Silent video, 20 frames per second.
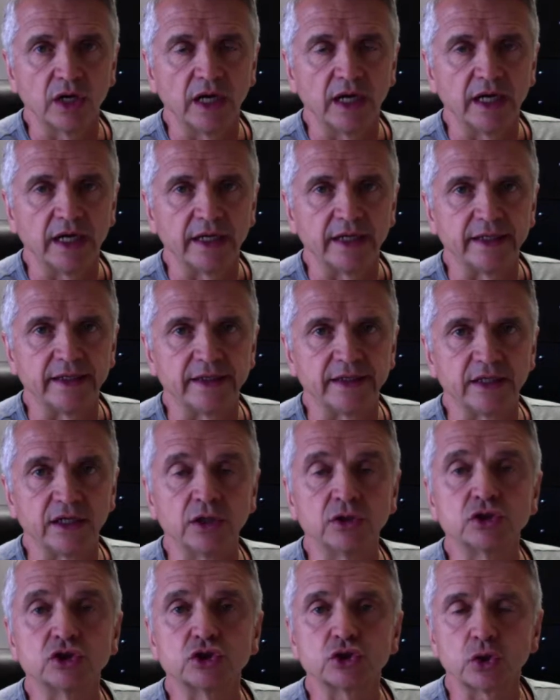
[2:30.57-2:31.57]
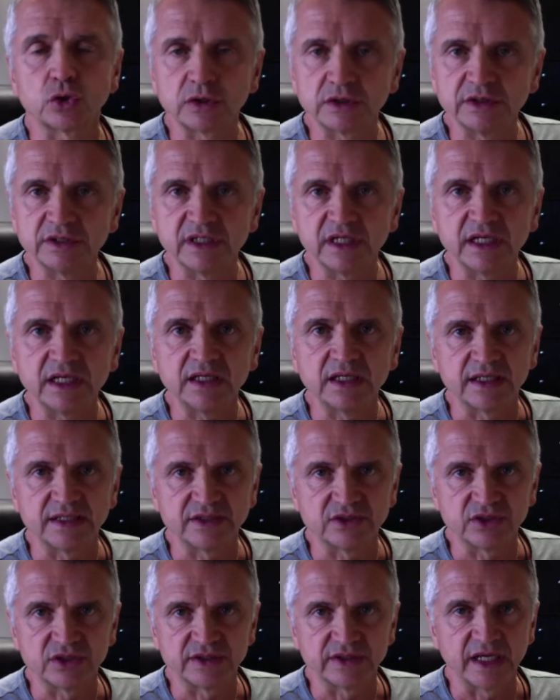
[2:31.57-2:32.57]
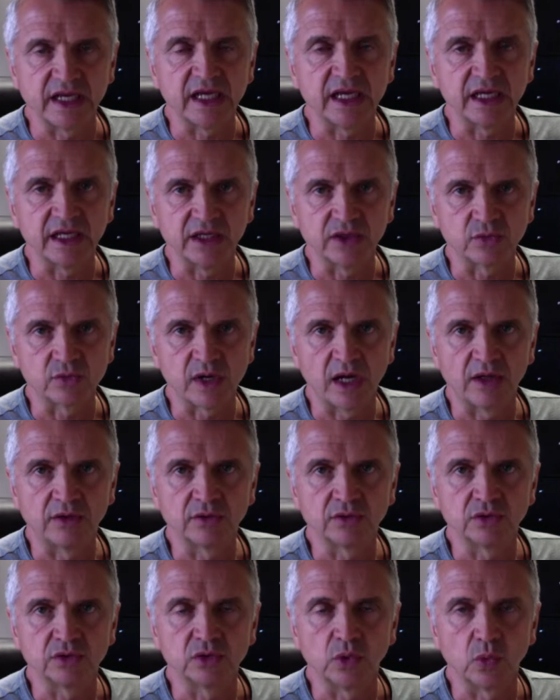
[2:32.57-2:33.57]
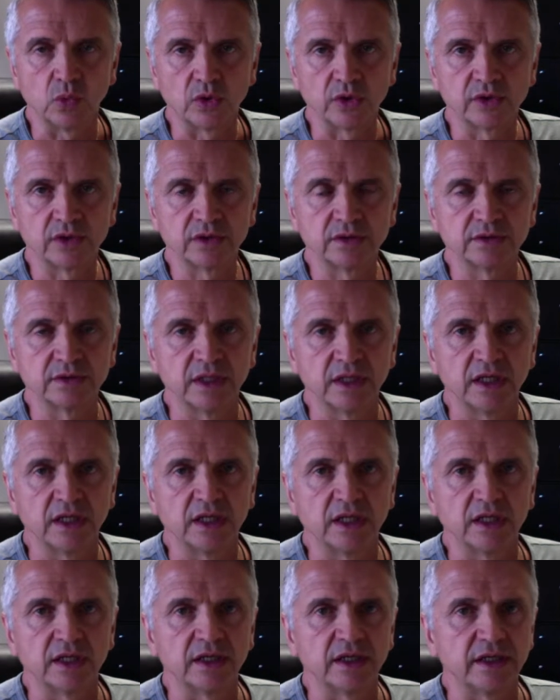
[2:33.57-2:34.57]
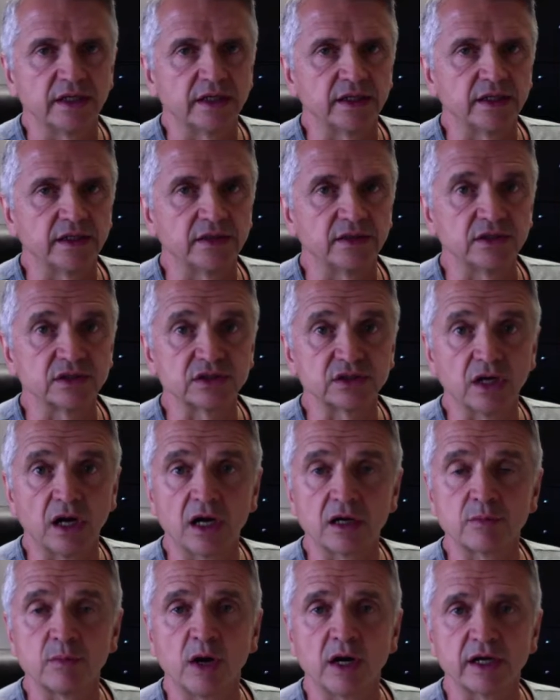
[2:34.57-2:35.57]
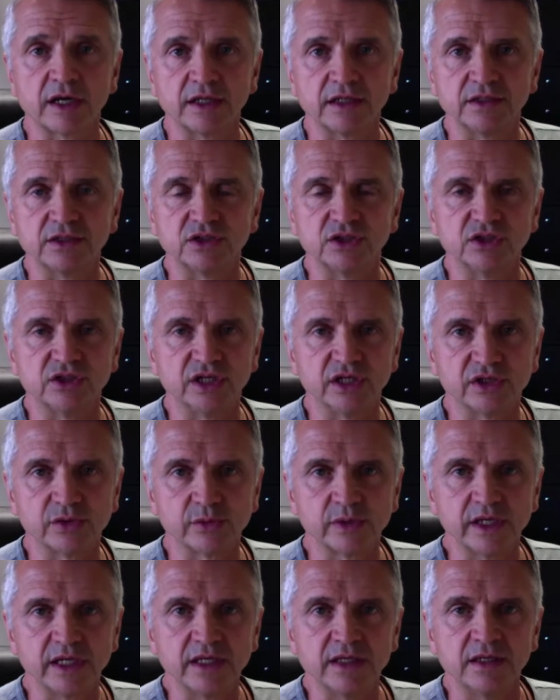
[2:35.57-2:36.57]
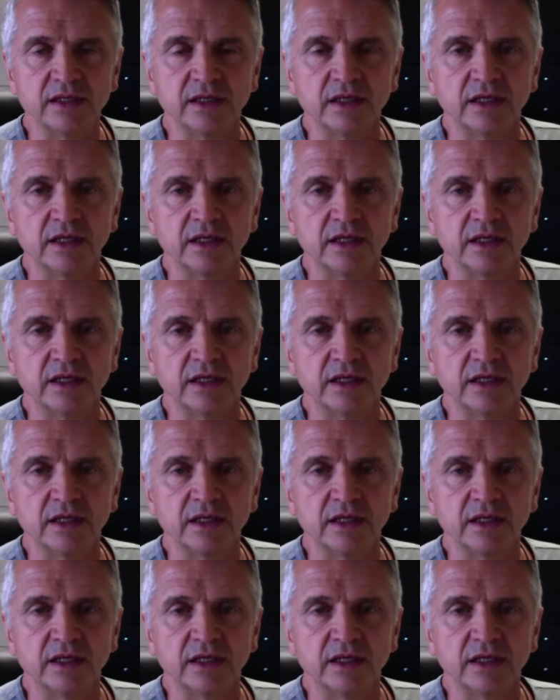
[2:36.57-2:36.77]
uncertainty, let's just say, in around the world. The stock market is jittery.